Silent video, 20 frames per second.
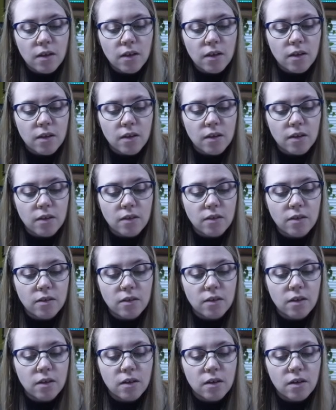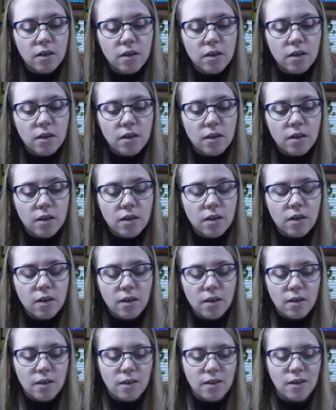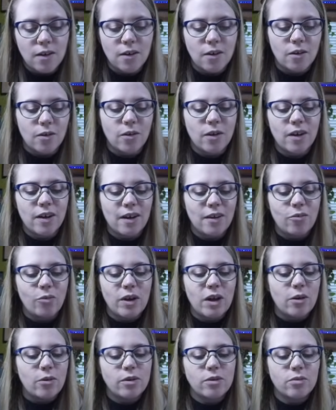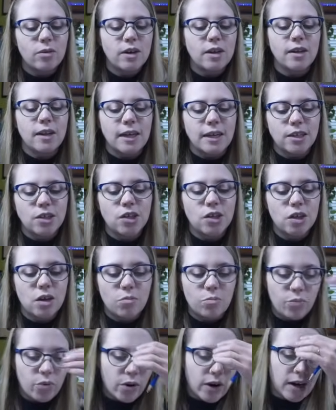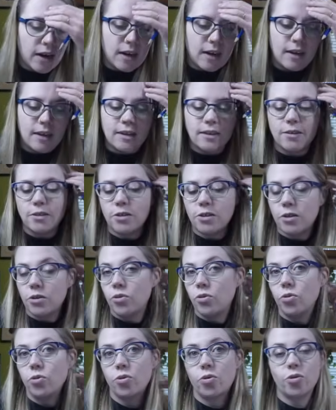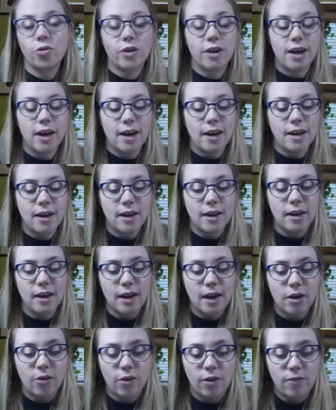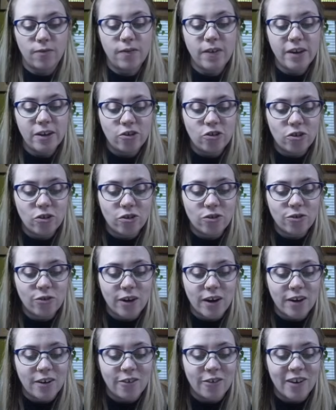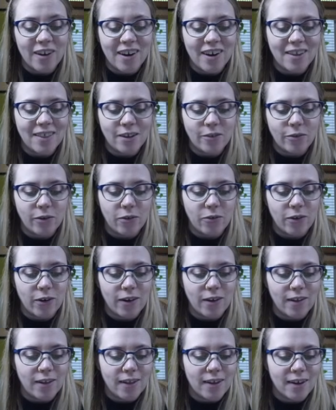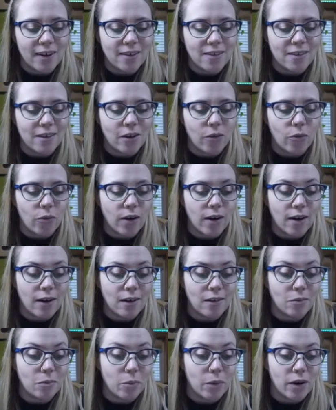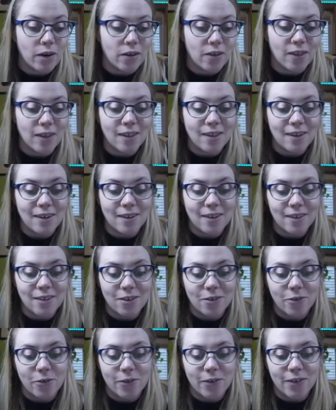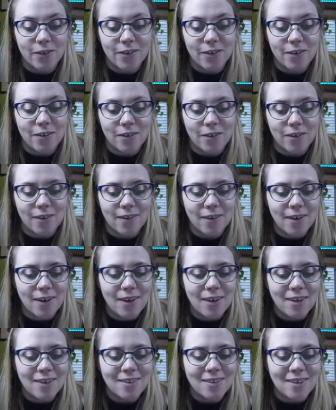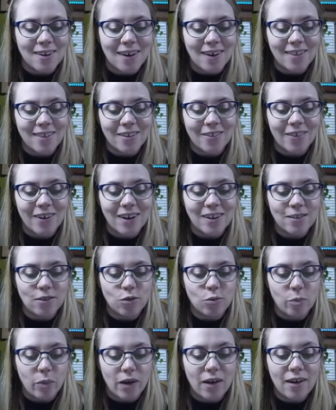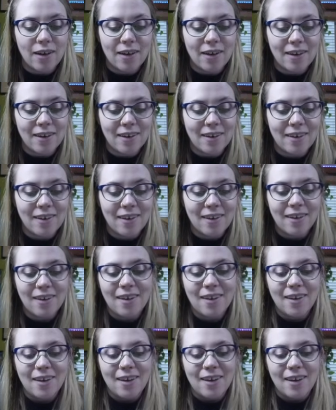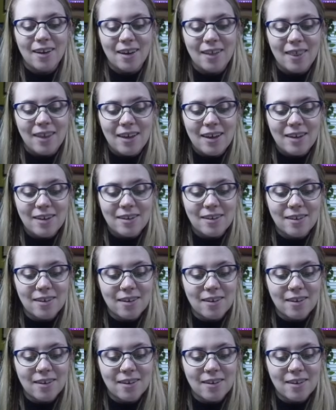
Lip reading: is, we always want to like jump right into creating our features right away, and then we realize like one eye is bigger than the other one, or it's not in the right spot. And that